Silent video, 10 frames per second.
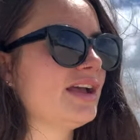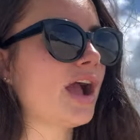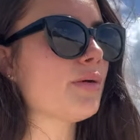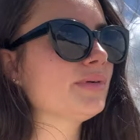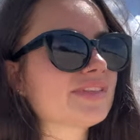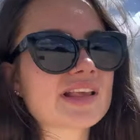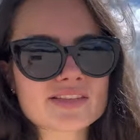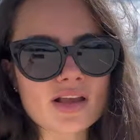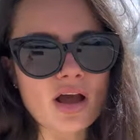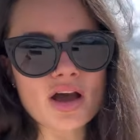I wouldn't say
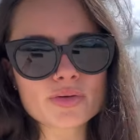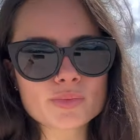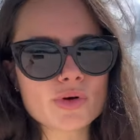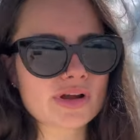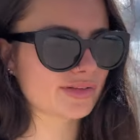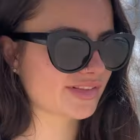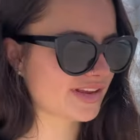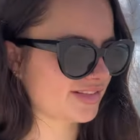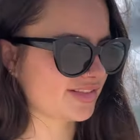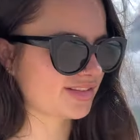it's a hard walk, I would
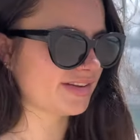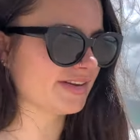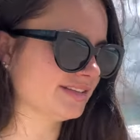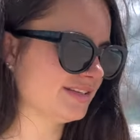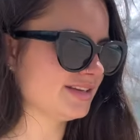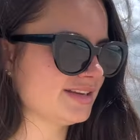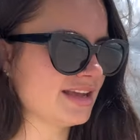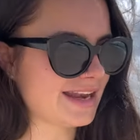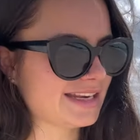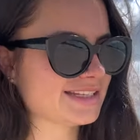say it's
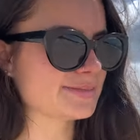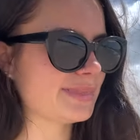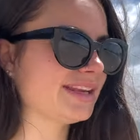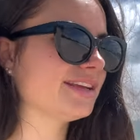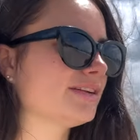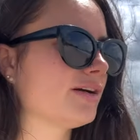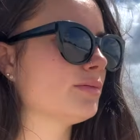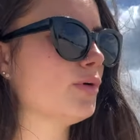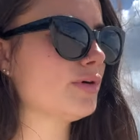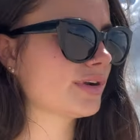an intermediate
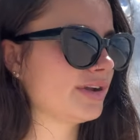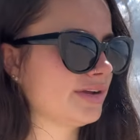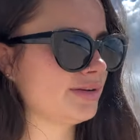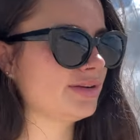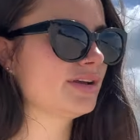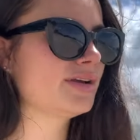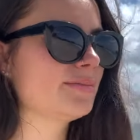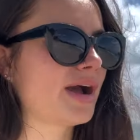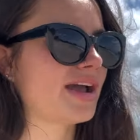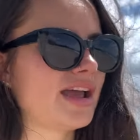walk,
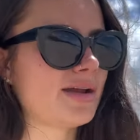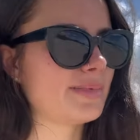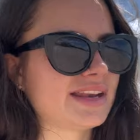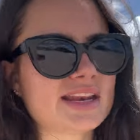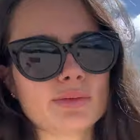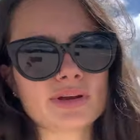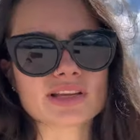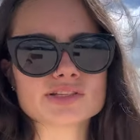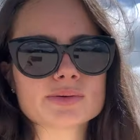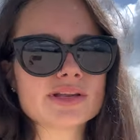but I mean, anyone
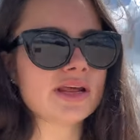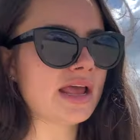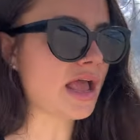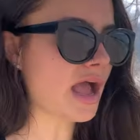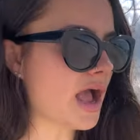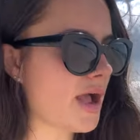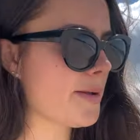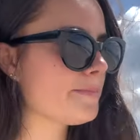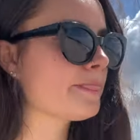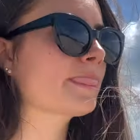can do it.
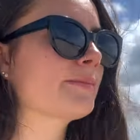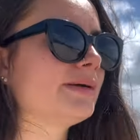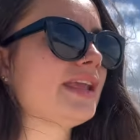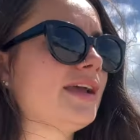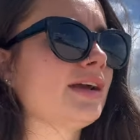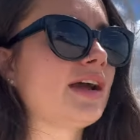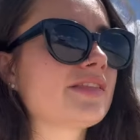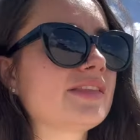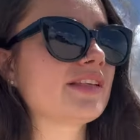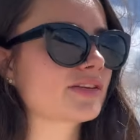Um, but yeah, I
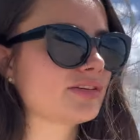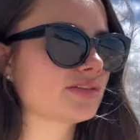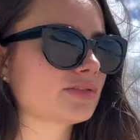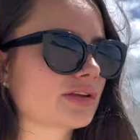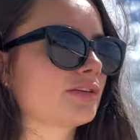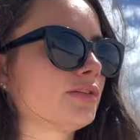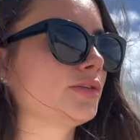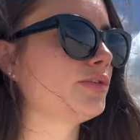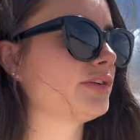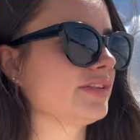think that's going to
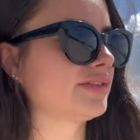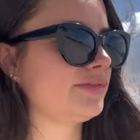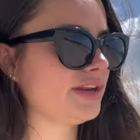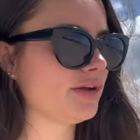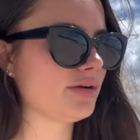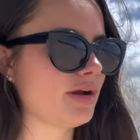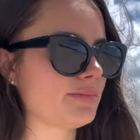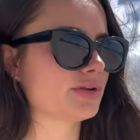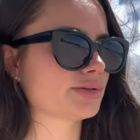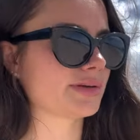conclude this video.
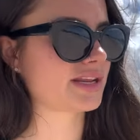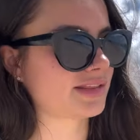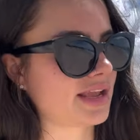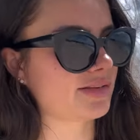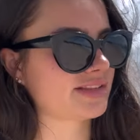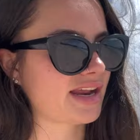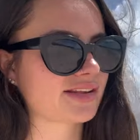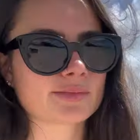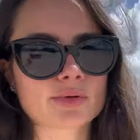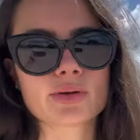I'm not doing anything else today
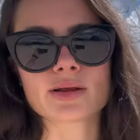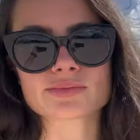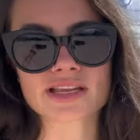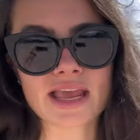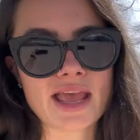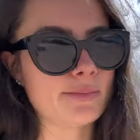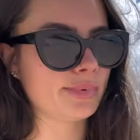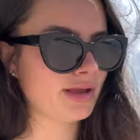except going up to camp.